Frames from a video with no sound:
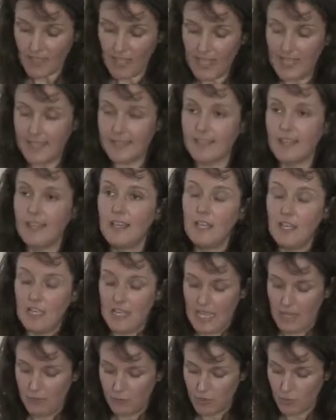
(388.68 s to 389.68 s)
and
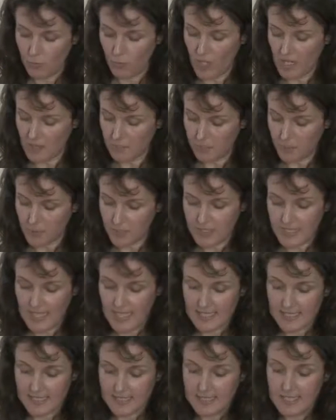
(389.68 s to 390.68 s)
everyone
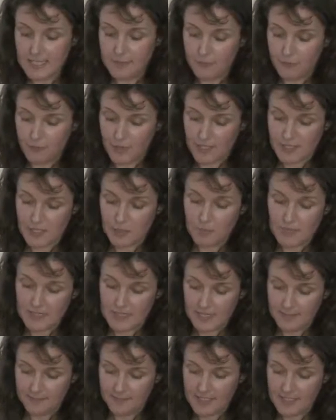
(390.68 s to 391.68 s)
possessed different
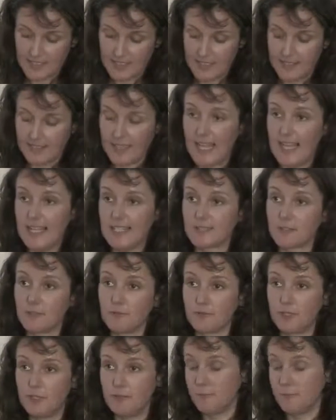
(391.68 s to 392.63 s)
specific details of